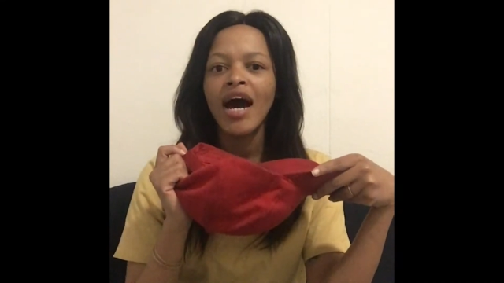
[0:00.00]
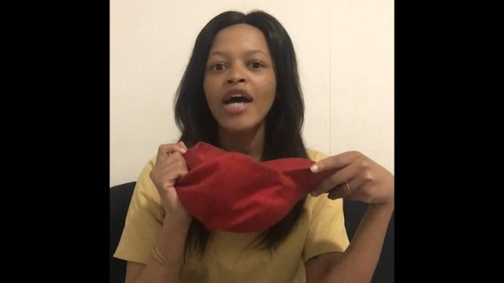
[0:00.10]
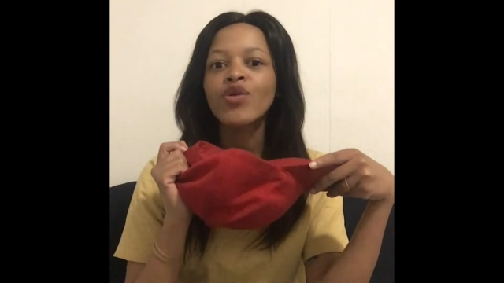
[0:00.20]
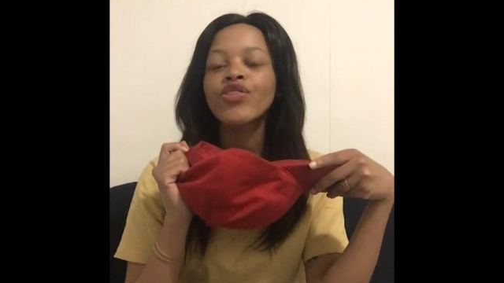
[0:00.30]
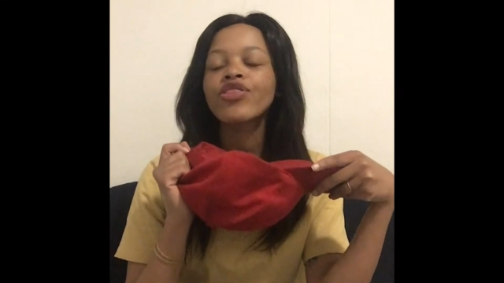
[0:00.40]

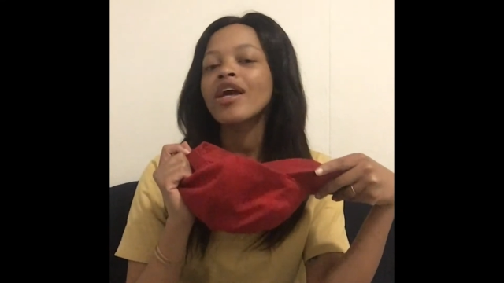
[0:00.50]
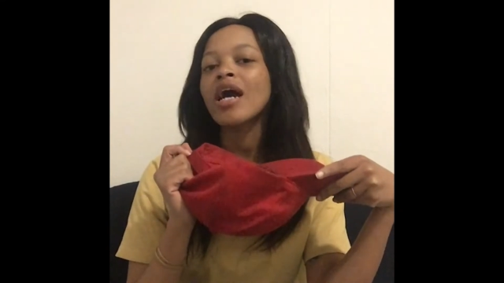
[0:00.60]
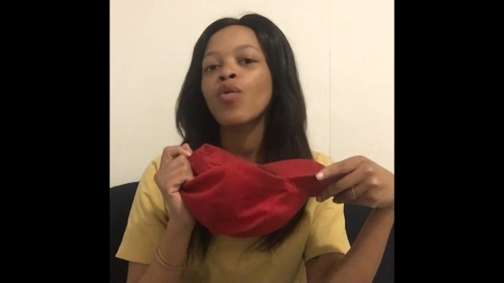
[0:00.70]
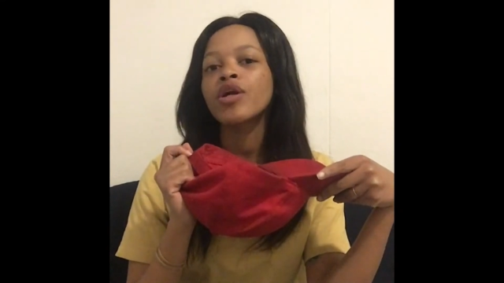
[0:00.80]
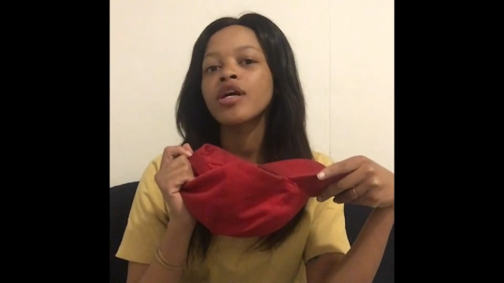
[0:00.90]
I don't think
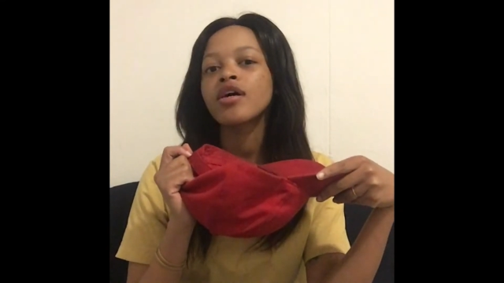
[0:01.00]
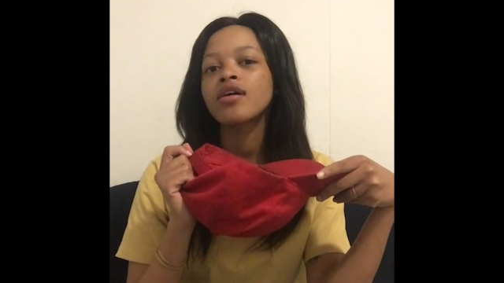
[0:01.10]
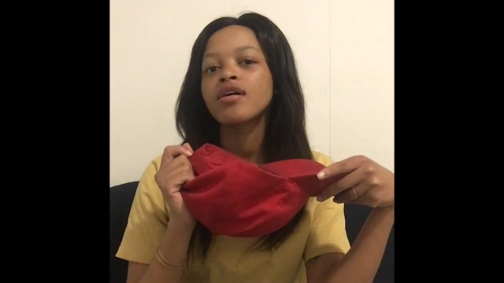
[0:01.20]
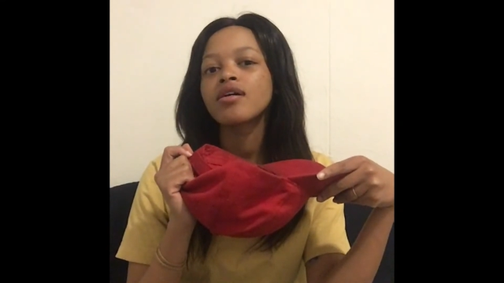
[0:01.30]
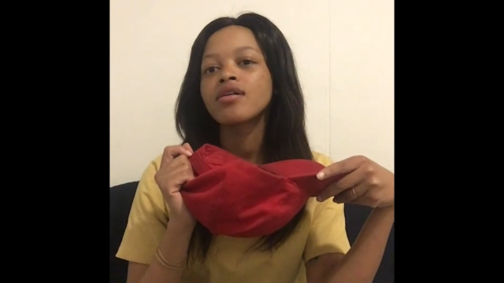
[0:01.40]
I wanna
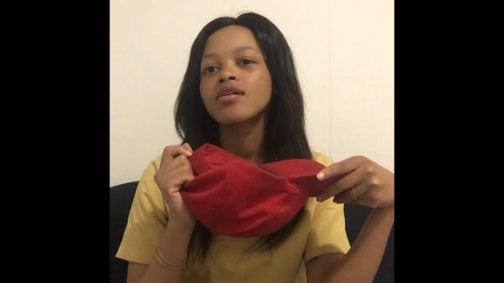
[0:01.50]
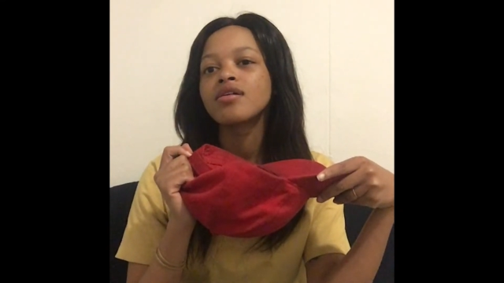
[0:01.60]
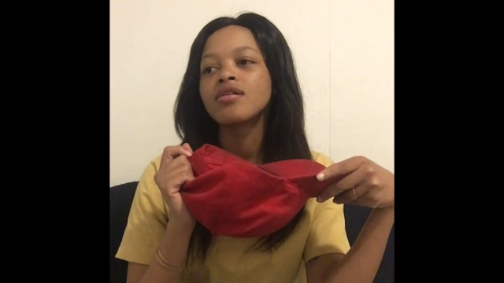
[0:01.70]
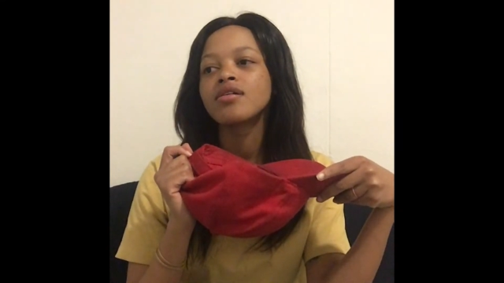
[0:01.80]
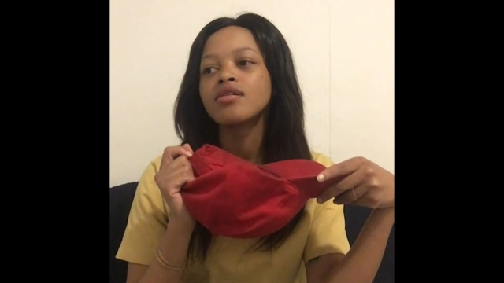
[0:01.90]

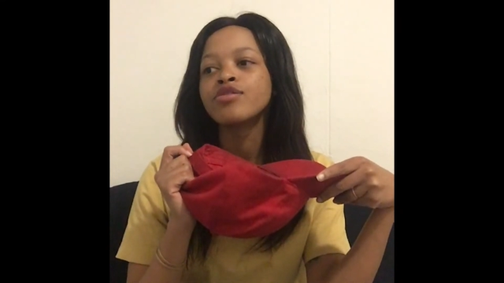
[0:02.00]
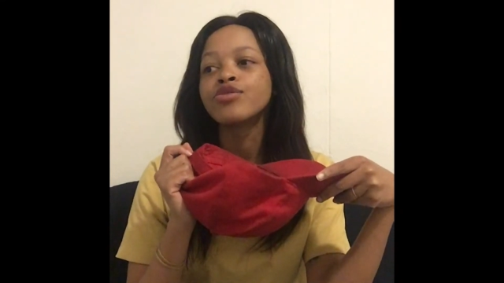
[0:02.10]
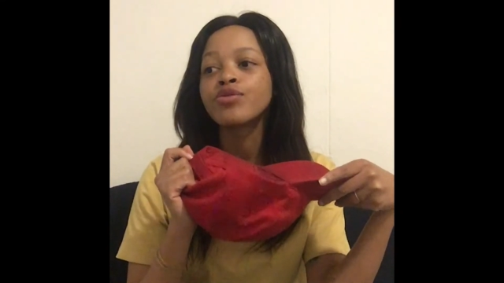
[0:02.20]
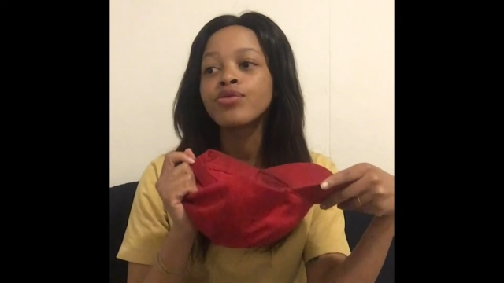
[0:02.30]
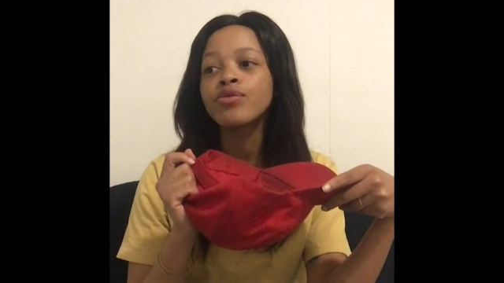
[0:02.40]

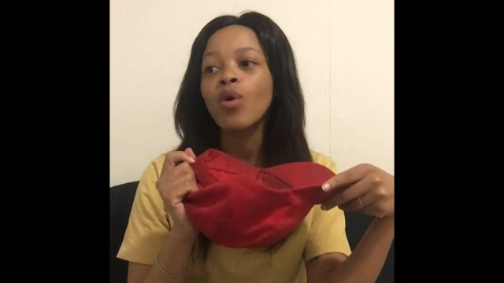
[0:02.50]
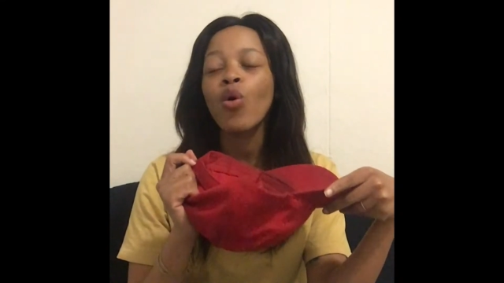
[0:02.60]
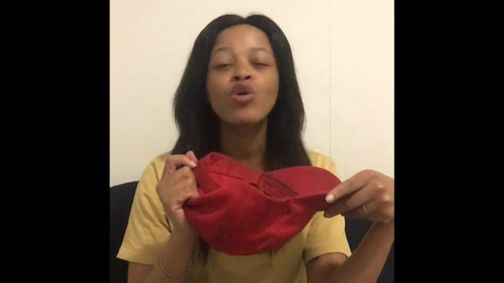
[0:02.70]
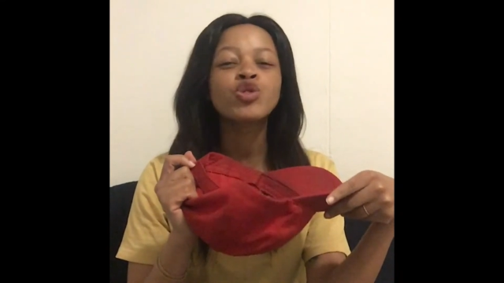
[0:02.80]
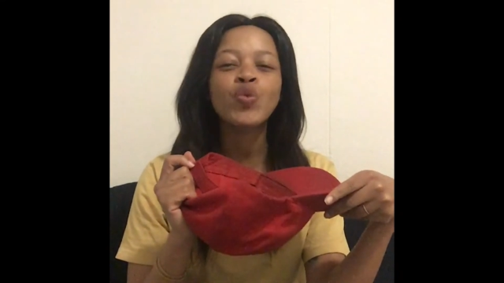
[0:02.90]
do
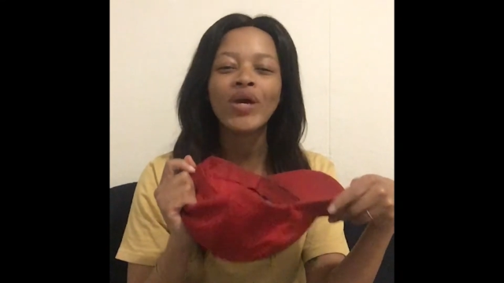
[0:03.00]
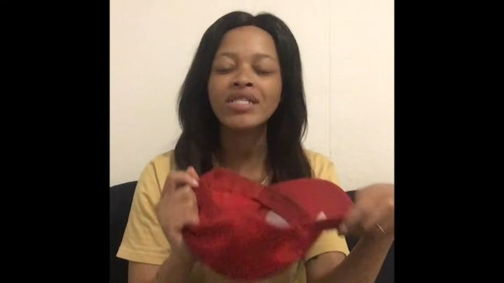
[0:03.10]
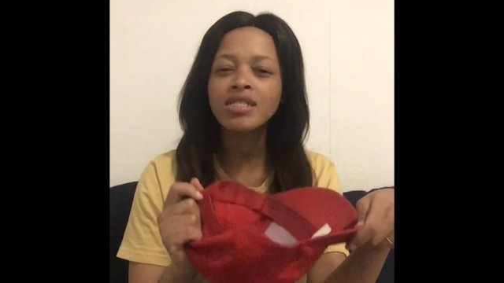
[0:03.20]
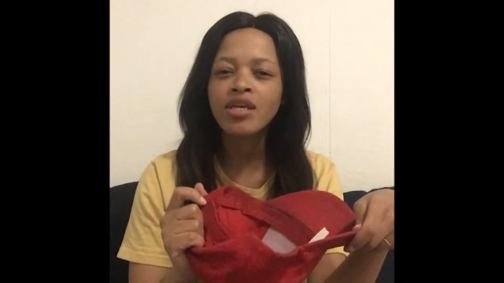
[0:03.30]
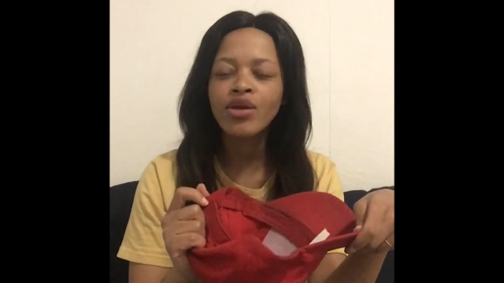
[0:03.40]
all
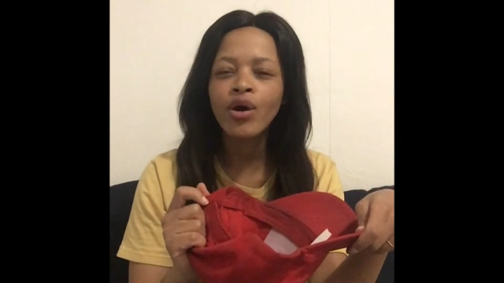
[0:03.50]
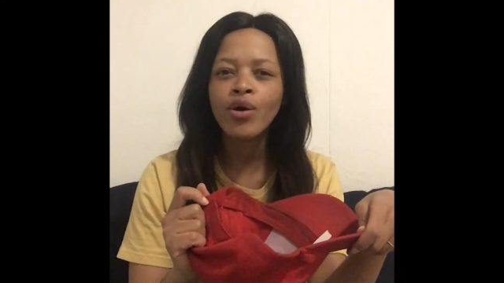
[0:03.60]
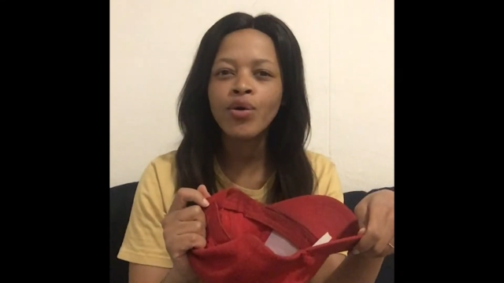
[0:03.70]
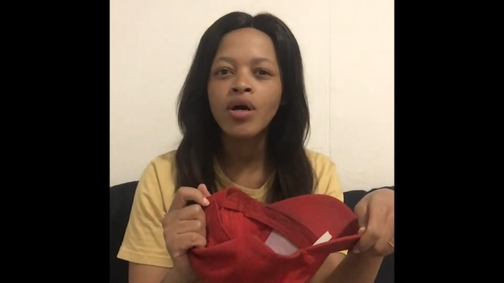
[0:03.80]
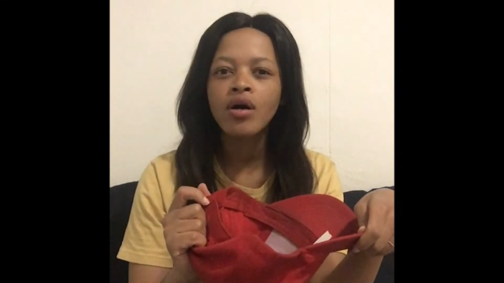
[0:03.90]
20
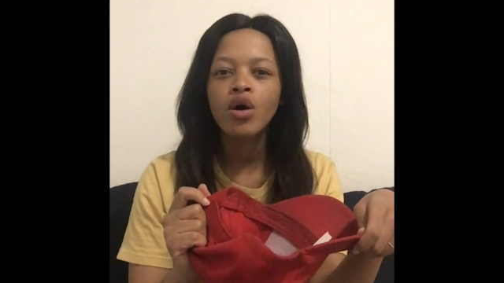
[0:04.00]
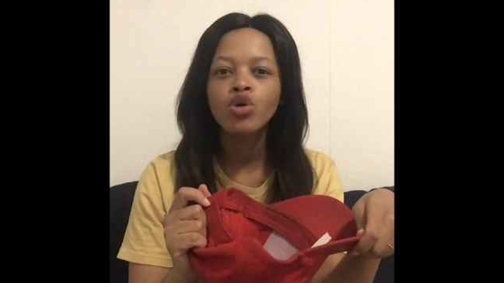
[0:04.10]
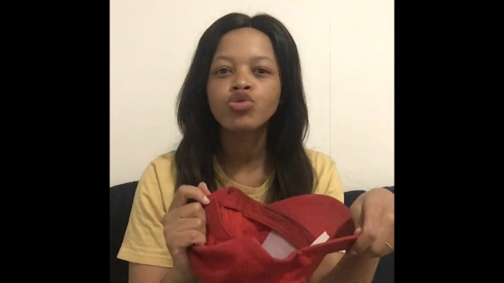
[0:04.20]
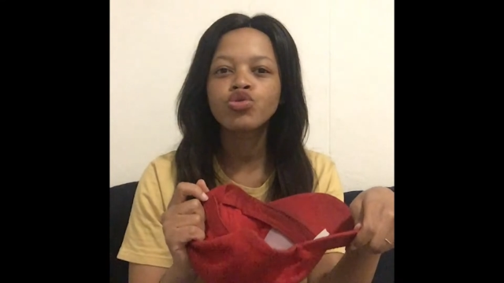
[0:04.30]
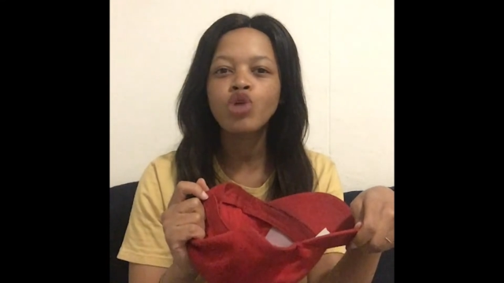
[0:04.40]
though,
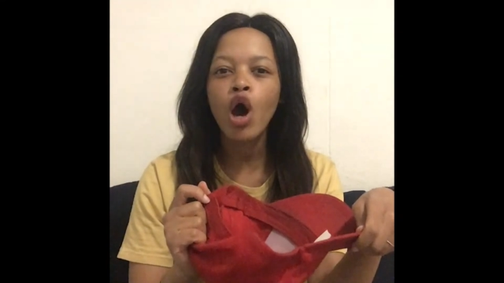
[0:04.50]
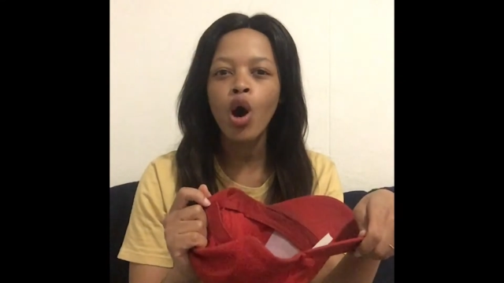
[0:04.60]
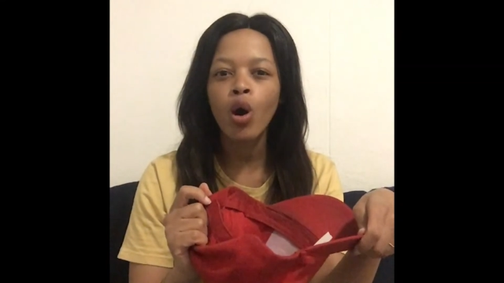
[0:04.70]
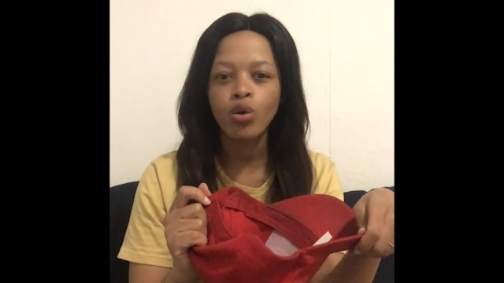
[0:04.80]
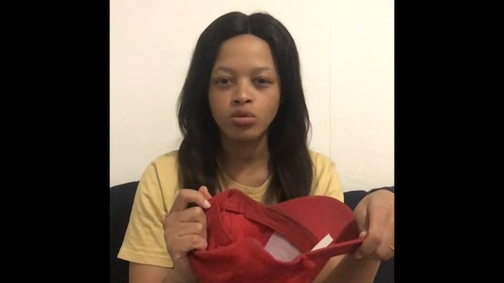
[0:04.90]

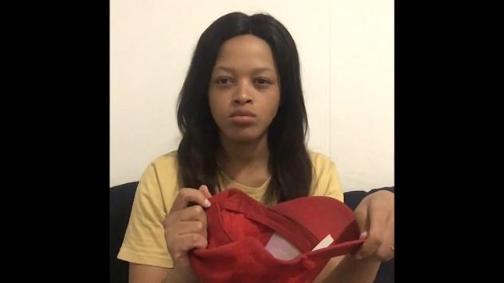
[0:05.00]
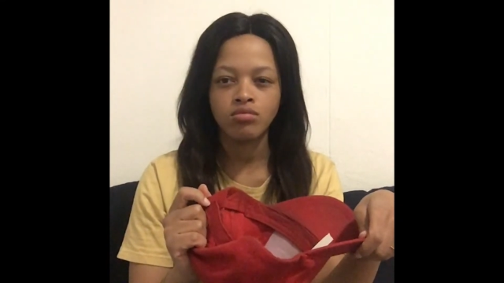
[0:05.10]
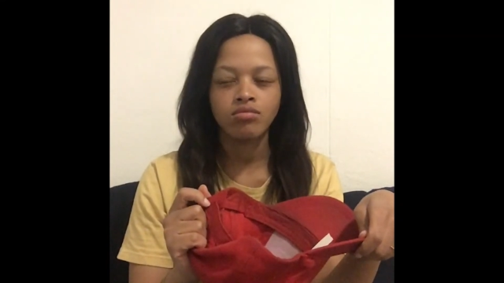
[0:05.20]
so